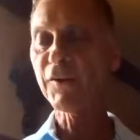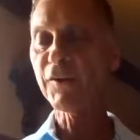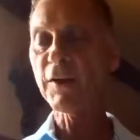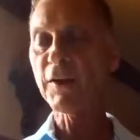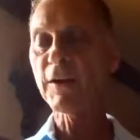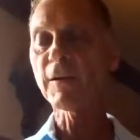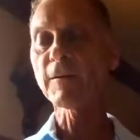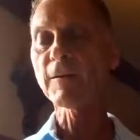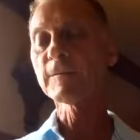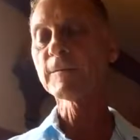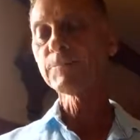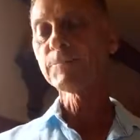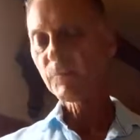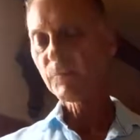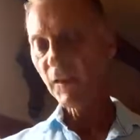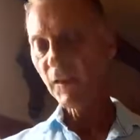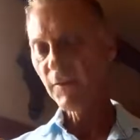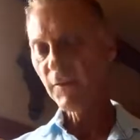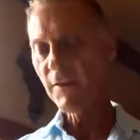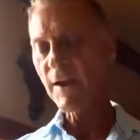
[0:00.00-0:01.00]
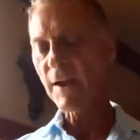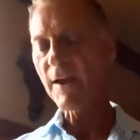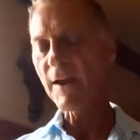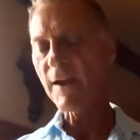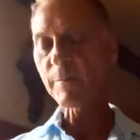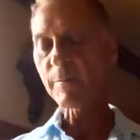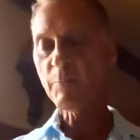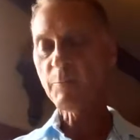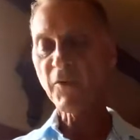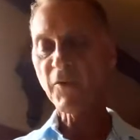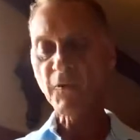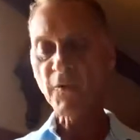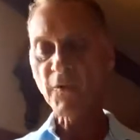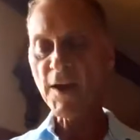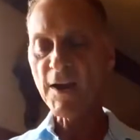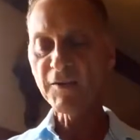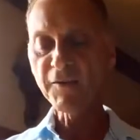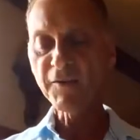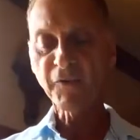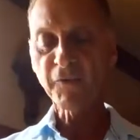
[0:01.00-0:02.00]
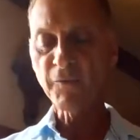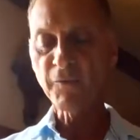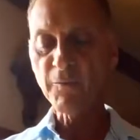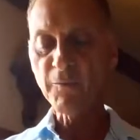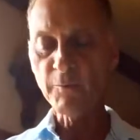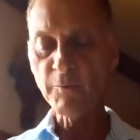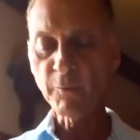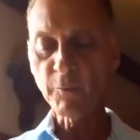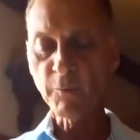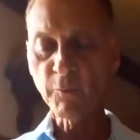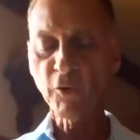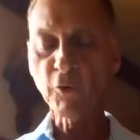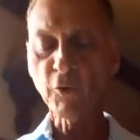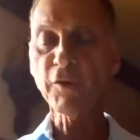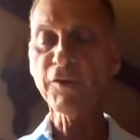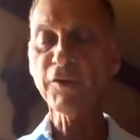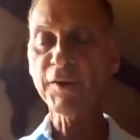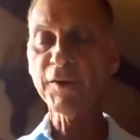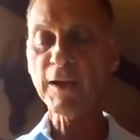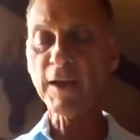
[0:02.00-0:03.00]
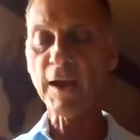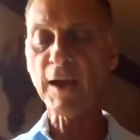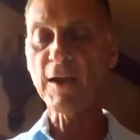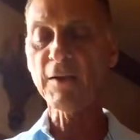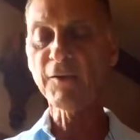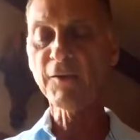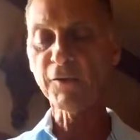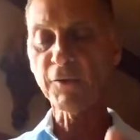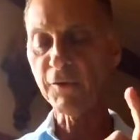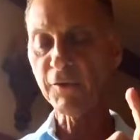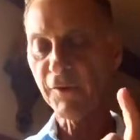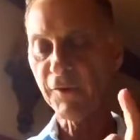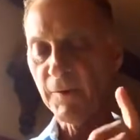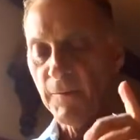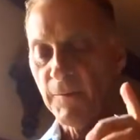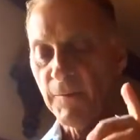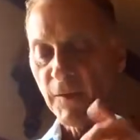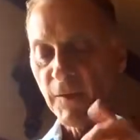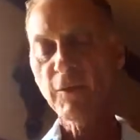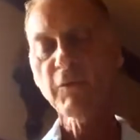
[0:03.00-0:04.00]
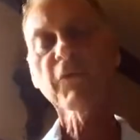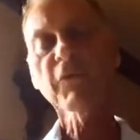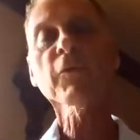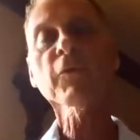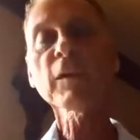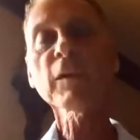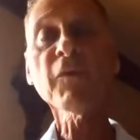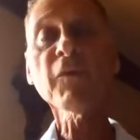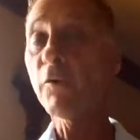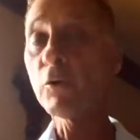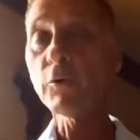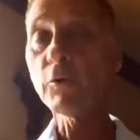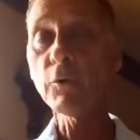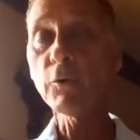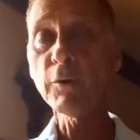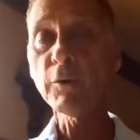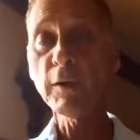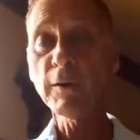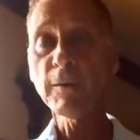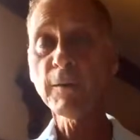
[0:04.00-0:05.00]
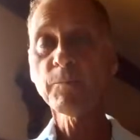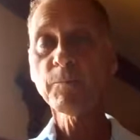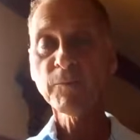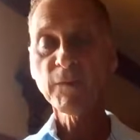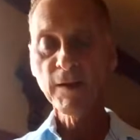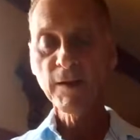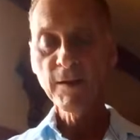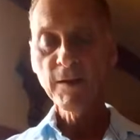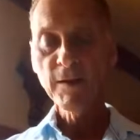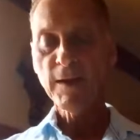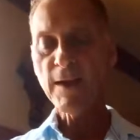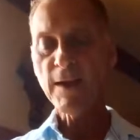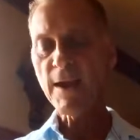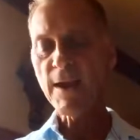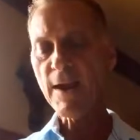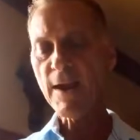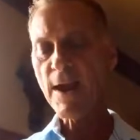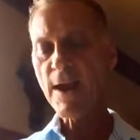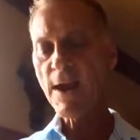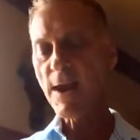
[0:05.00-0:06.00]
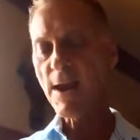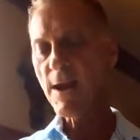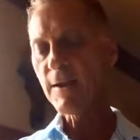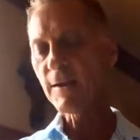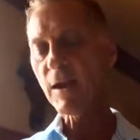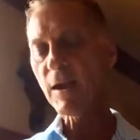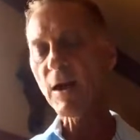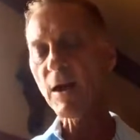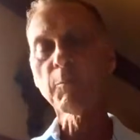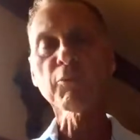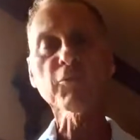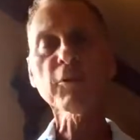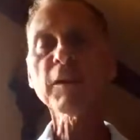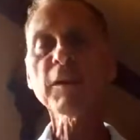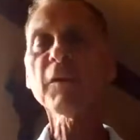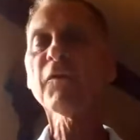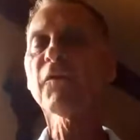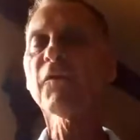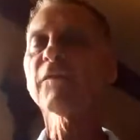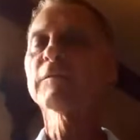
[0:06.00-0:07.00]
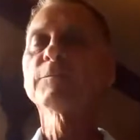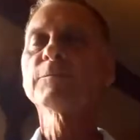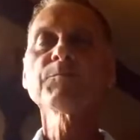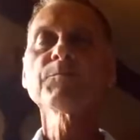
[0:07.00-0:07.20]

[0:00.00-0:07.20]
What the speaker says: center that provides Christian concerts, free food, and a brief